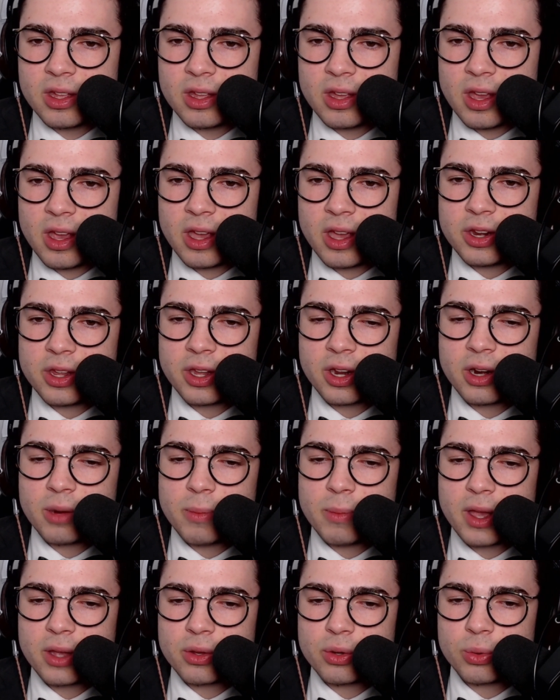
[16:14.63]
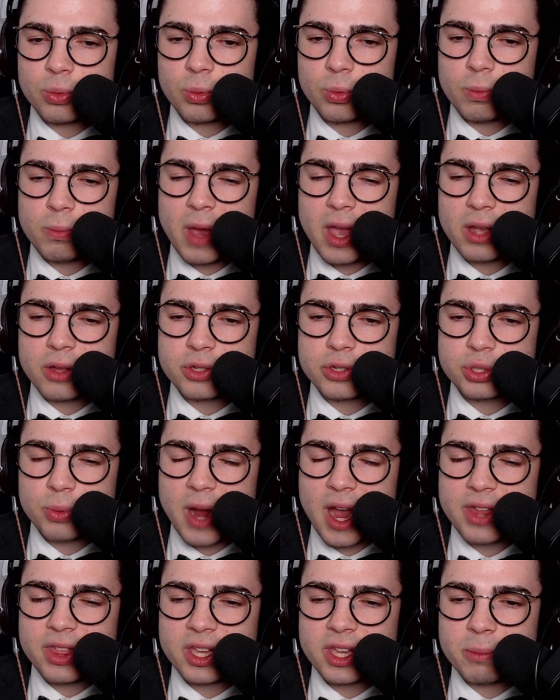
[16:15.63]
And you hear Michaels
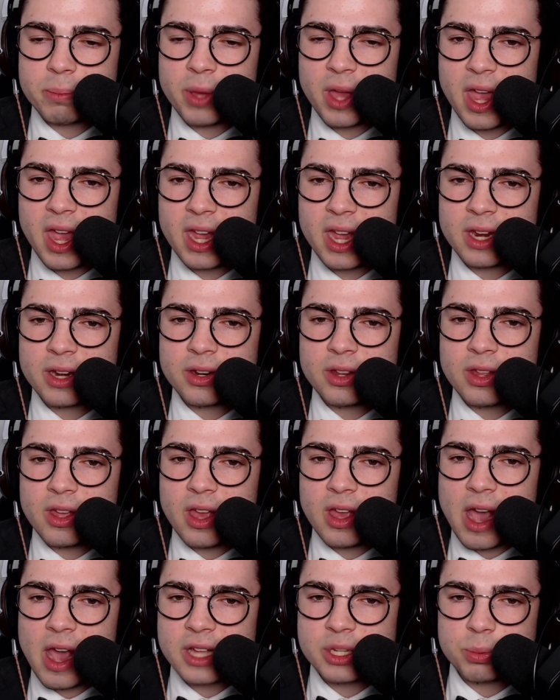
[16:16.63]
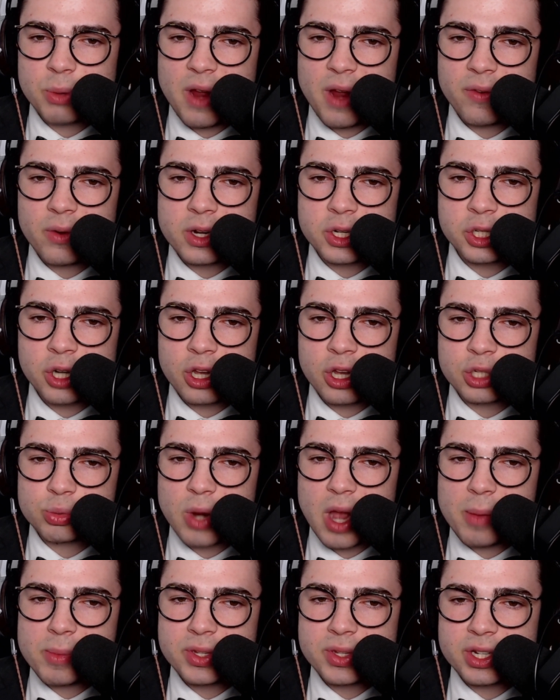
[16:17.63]
writhing in pain as referee Charles
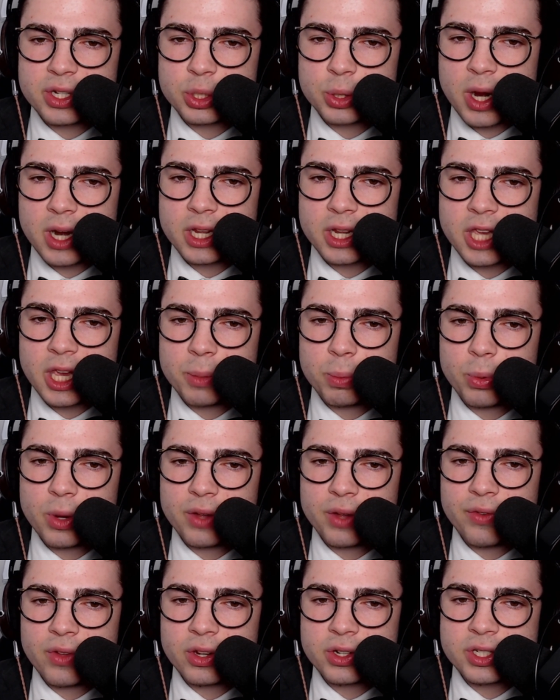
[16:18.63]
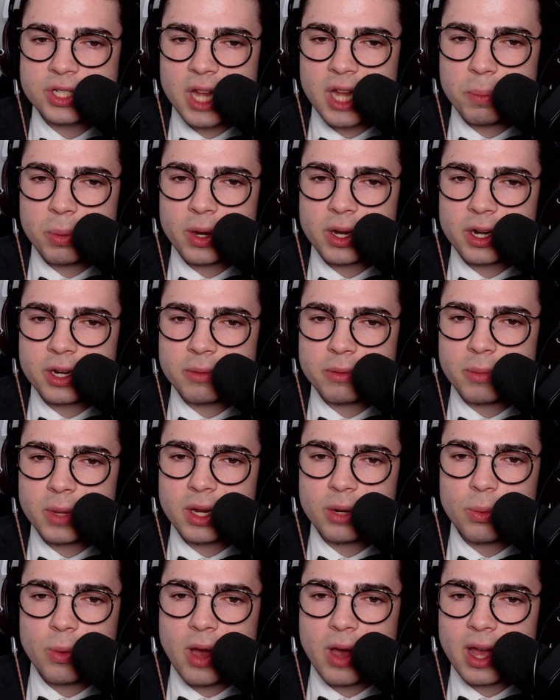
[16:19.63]
Robinson trying to keep Ric Flair separated.
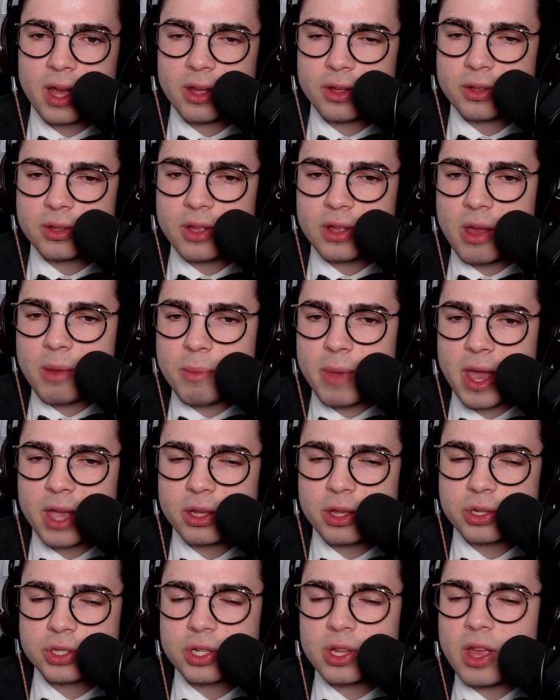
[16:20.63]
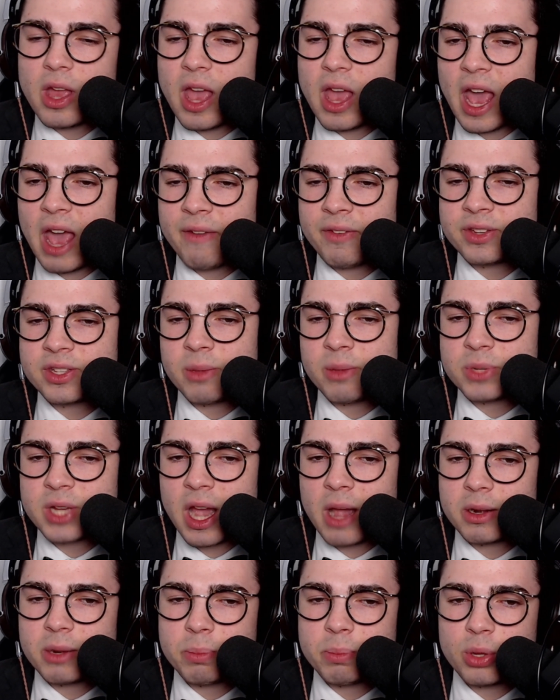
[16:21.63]
Meanwhile, Michaels having some
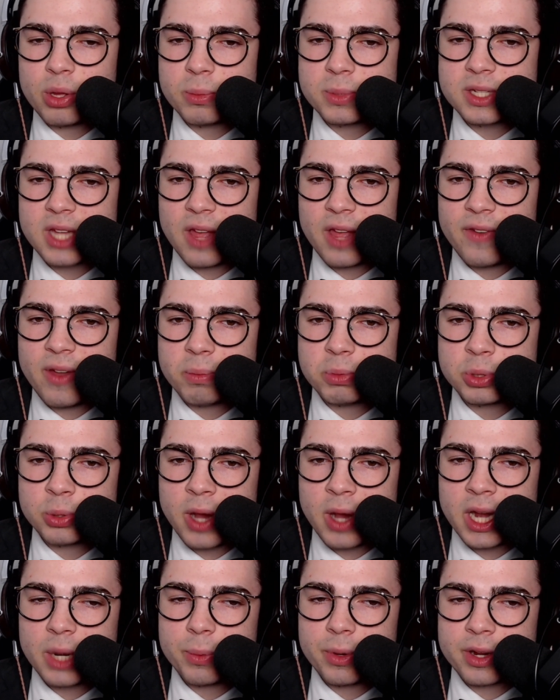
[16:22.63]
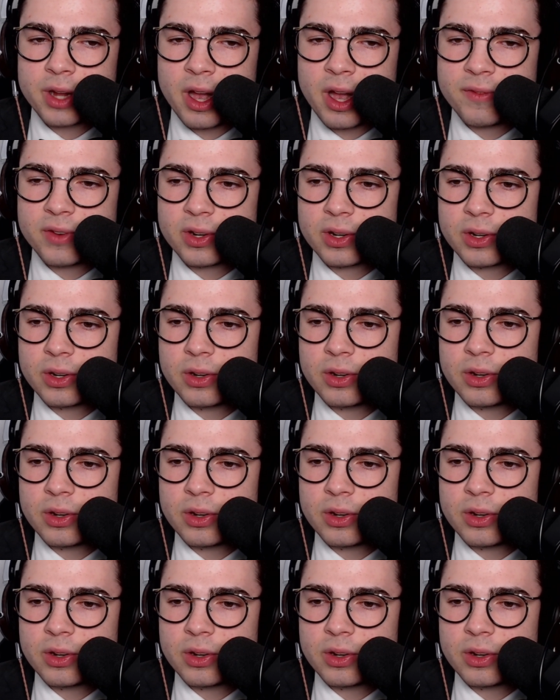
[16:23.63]
time to pull himself up, trying to recover.